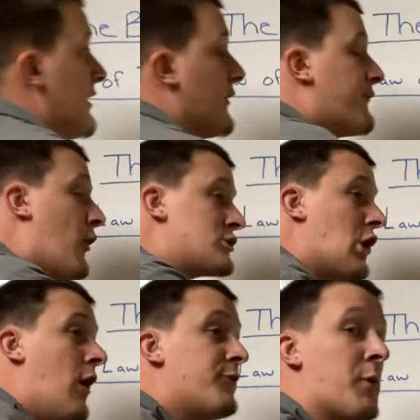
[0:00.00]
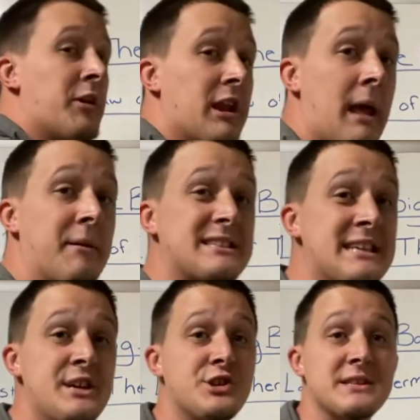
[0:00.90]
The first law of thermodynamics
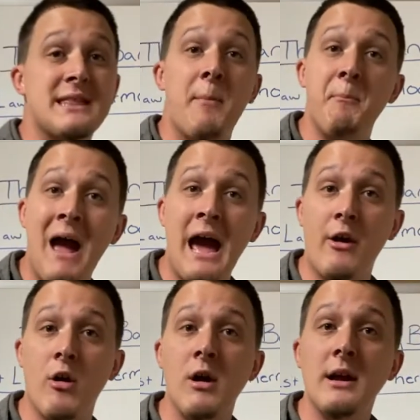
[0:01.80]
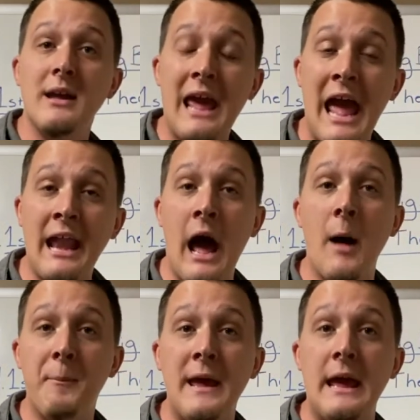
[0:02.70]
teaches that matter
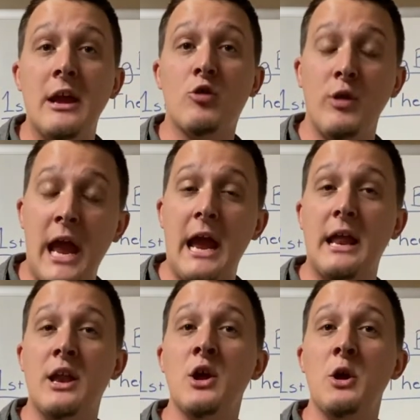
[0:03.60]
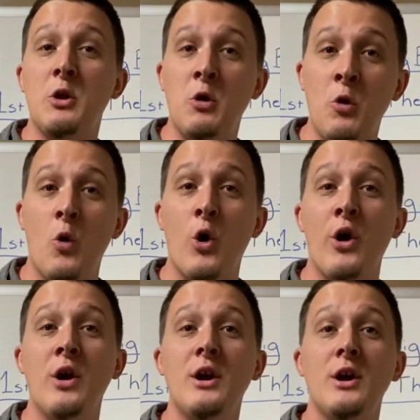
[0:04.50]
cannot be created
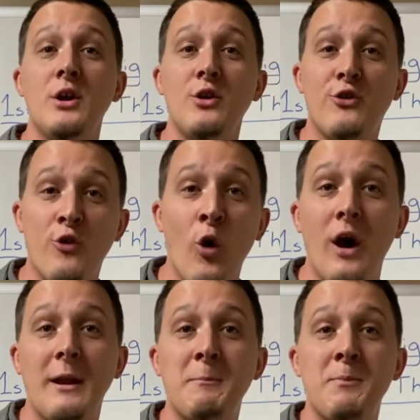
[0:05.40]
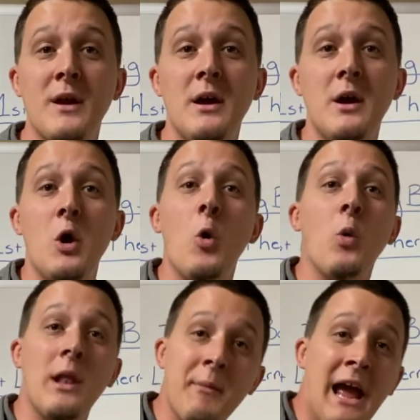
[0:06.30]
nor destroyed.
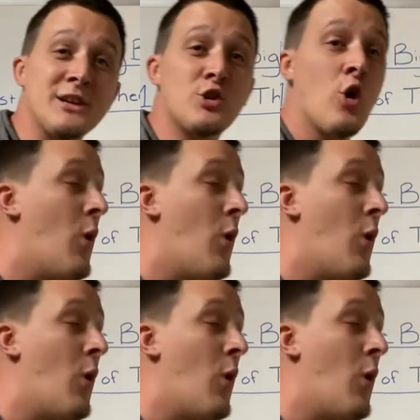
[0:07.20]
Well, let me ask you a